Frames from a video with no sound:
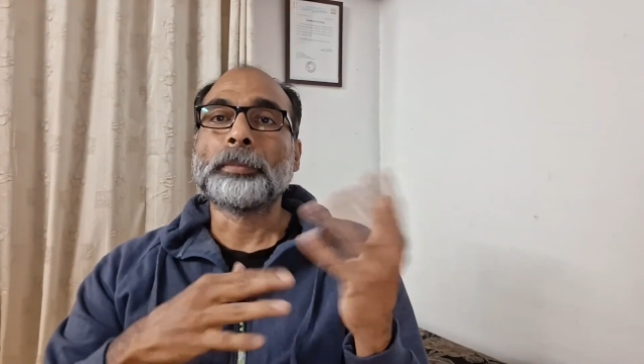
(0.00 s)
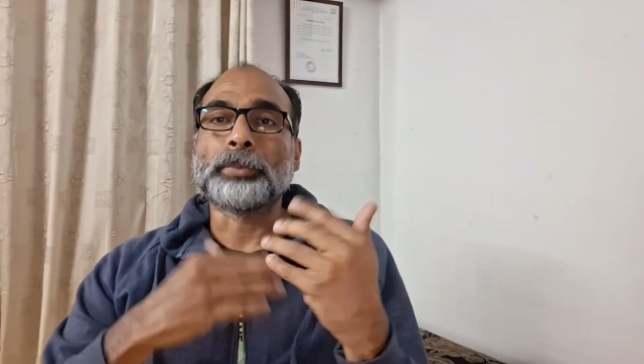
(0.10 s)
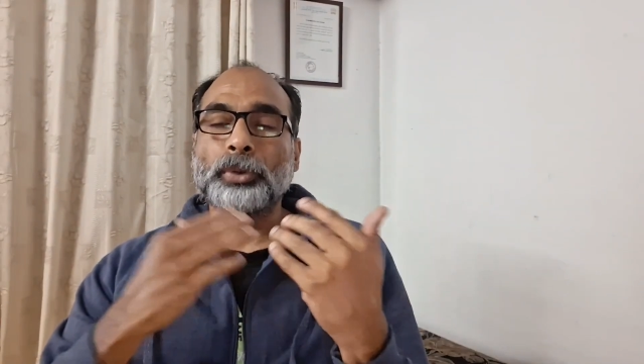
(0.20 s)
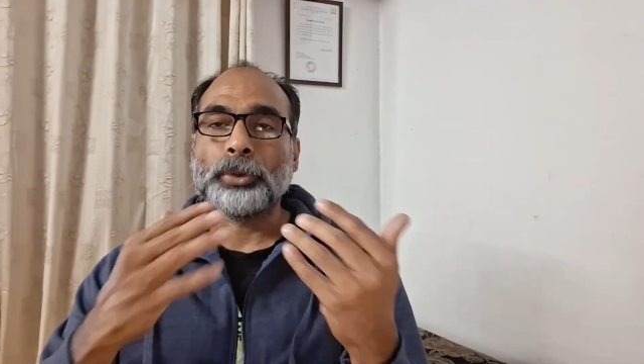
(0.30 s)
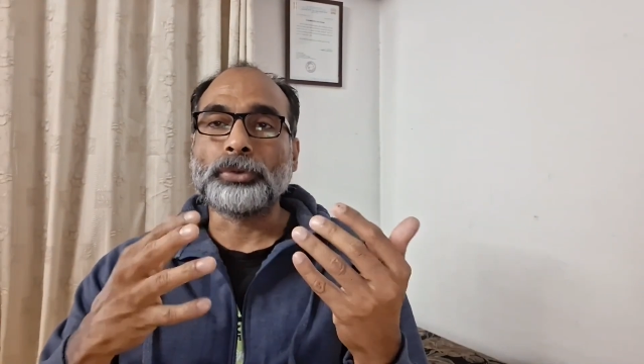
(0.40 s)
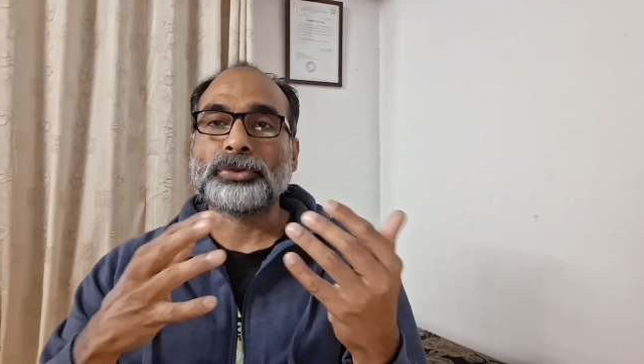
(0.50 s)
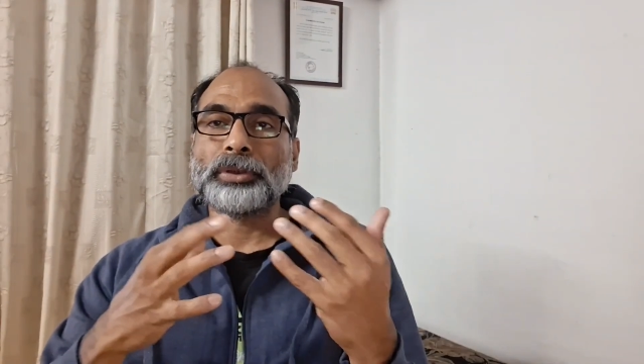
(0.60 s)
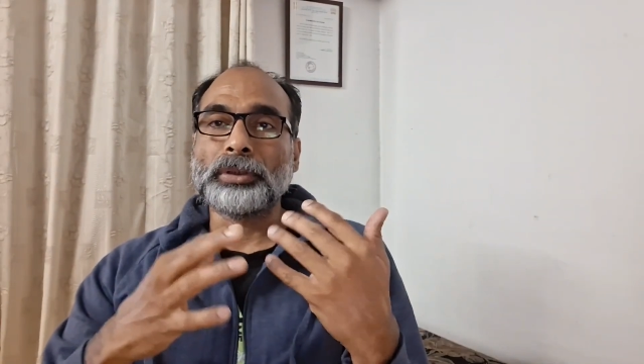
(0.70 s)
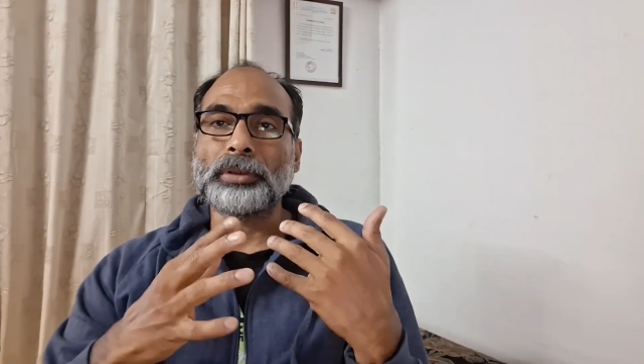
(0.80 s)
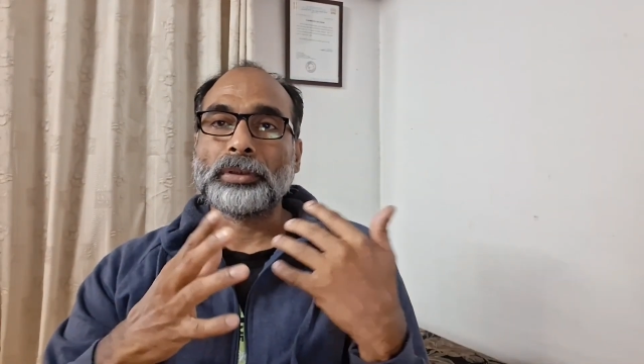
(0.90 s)

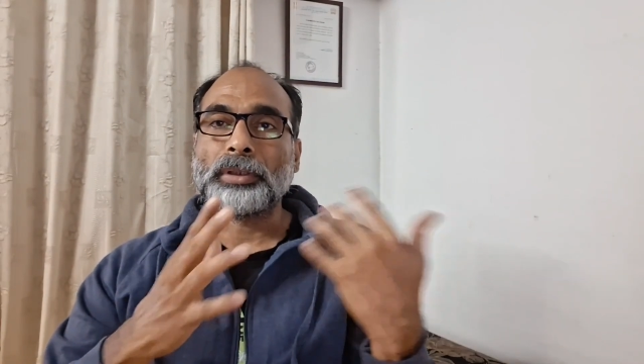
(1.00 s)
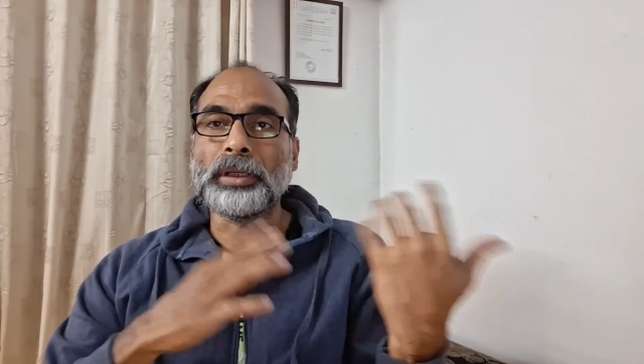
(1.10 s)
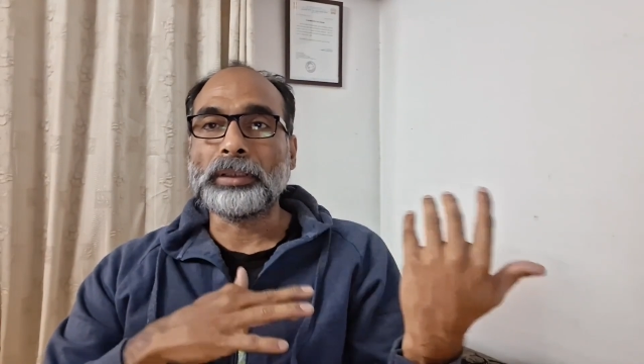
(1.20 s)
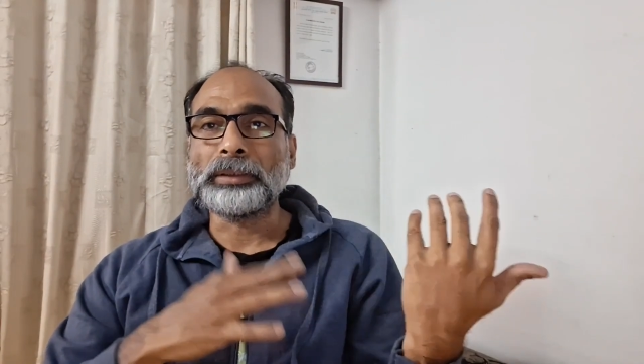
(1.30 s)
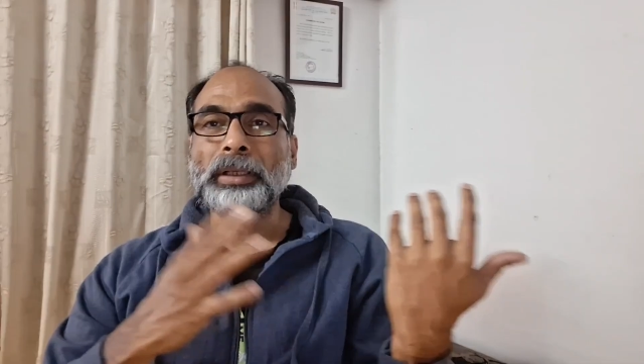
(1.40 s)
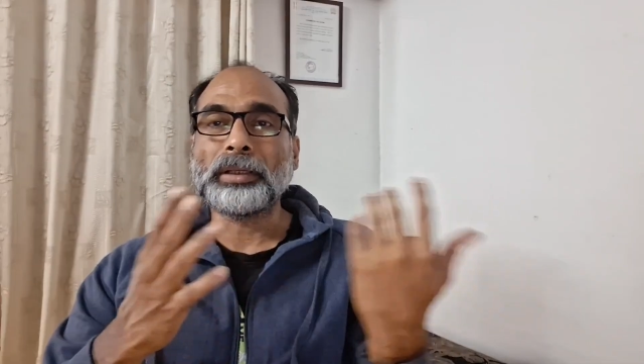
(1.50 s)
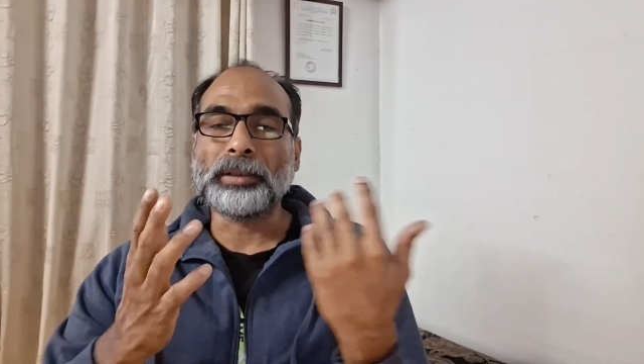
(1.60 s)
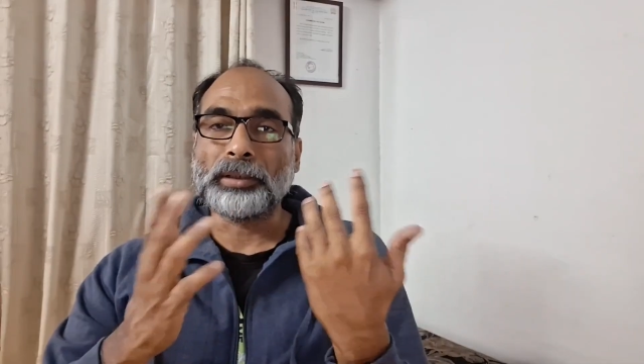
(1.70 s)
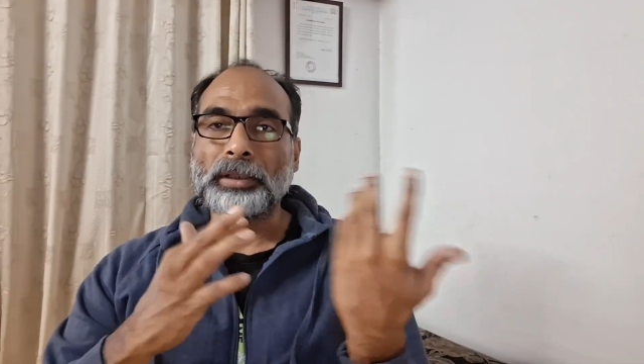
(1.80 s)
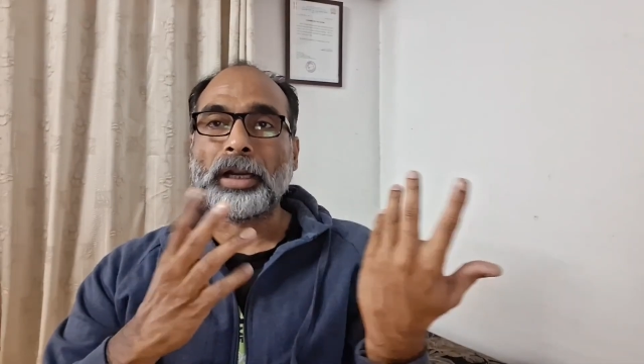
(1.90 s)
producer,
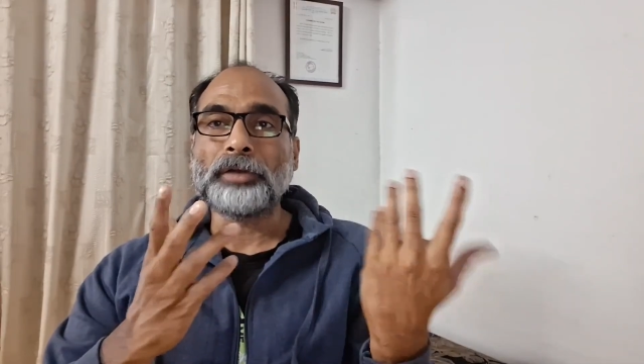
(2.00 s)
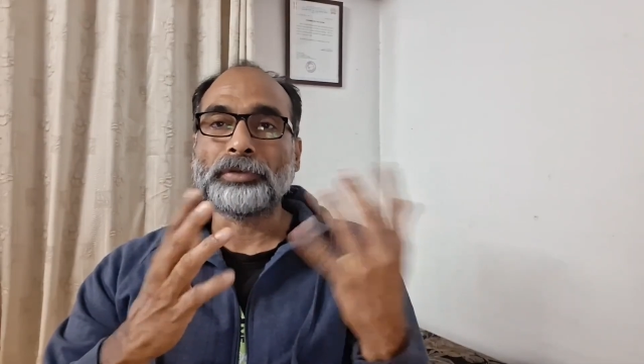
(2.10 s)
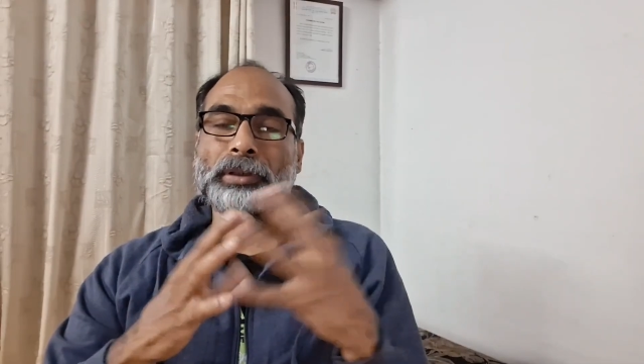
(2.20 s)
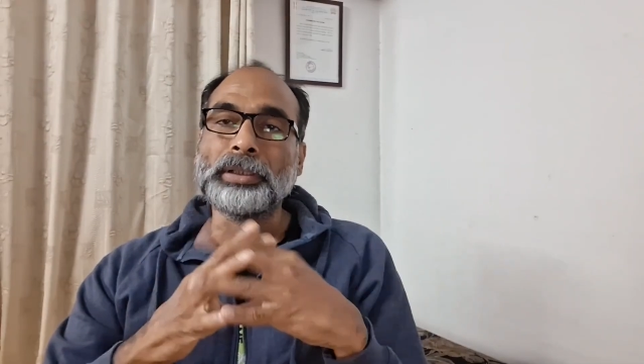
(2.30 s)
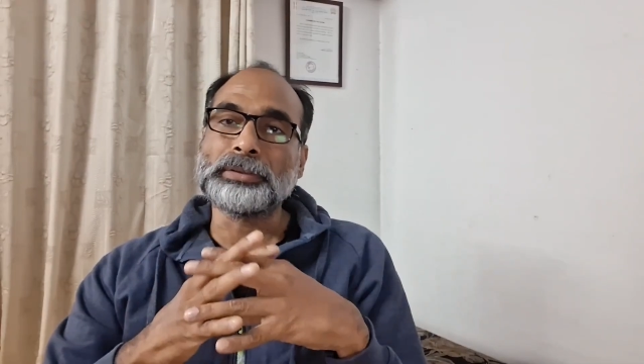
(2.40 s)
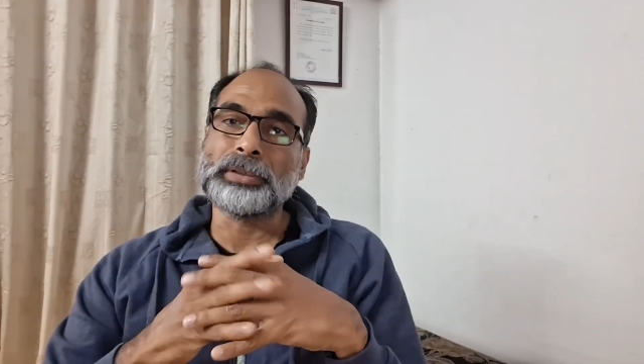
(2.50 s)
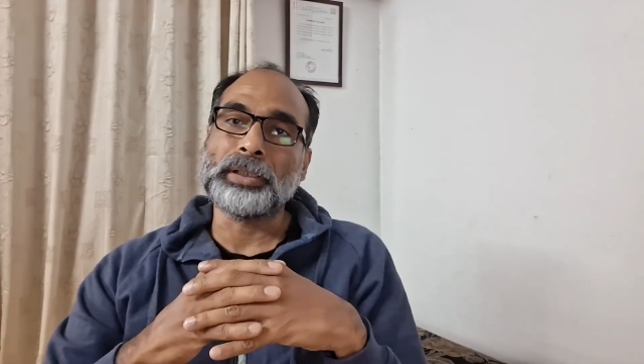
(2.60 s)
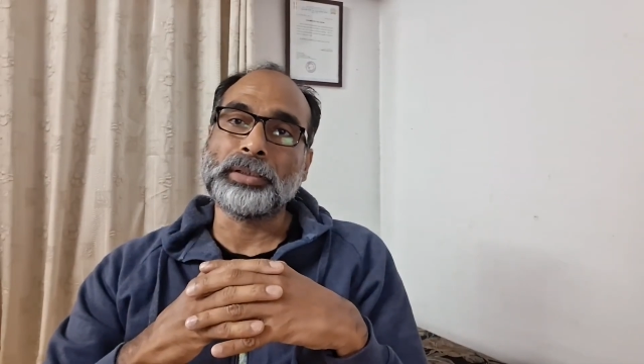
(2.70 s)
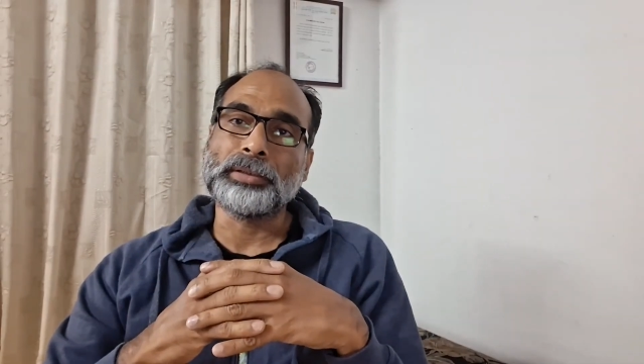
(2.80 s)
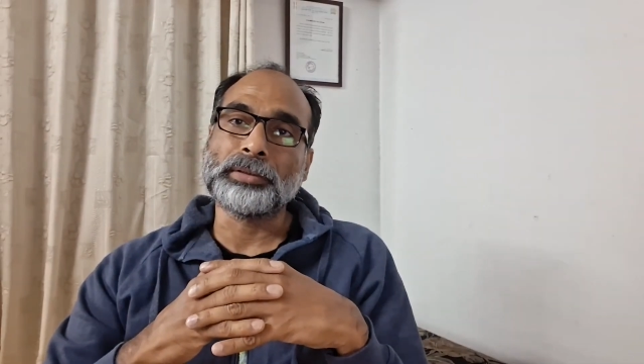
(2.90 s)
then graphic
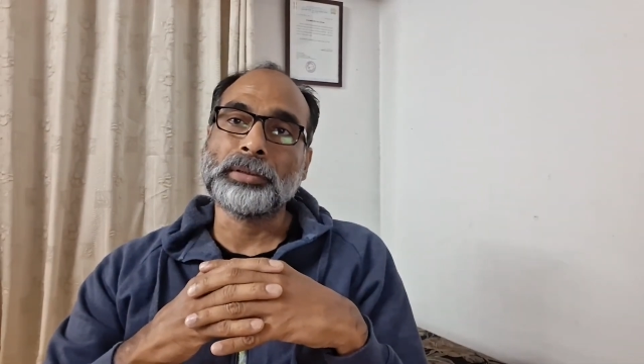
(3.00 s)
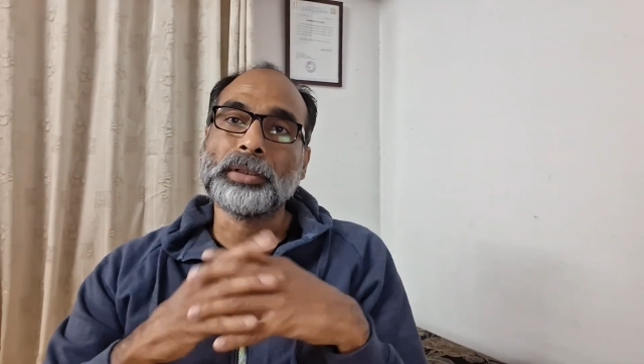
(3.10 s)
designer.